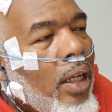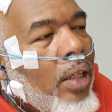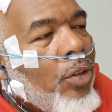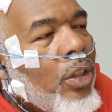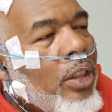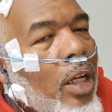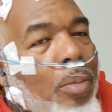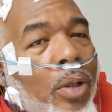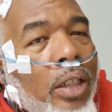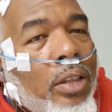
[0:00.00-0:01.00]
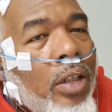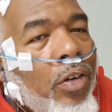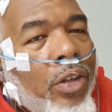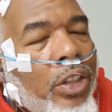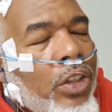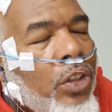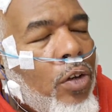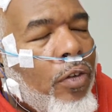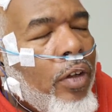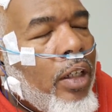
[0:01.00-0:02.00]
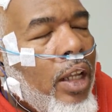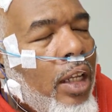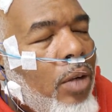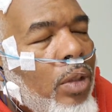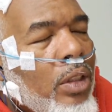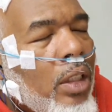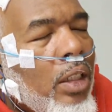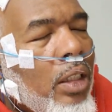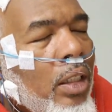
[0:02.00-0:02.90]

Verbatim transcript: You should stand up on that sucker and surf it like it was a